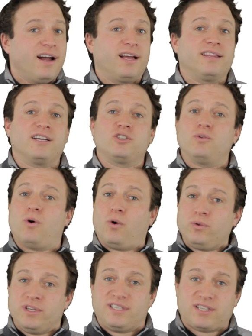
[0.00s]
unless you
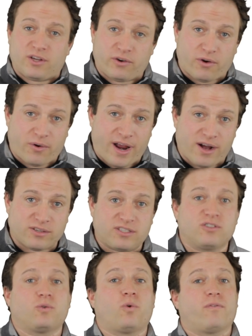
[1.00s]
only sell your own
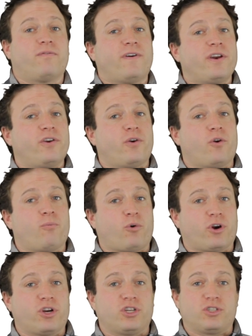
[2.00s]
houses or fund your own
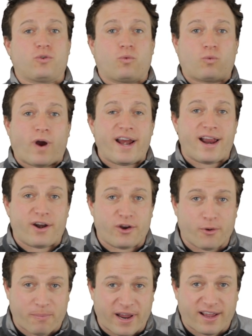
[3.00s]
mortgages right out of
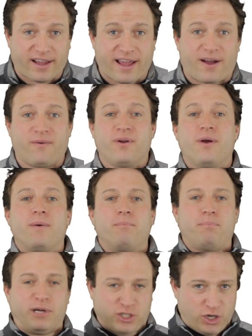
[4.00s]
your bank account,
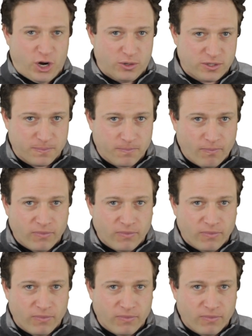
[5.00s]
but you don't.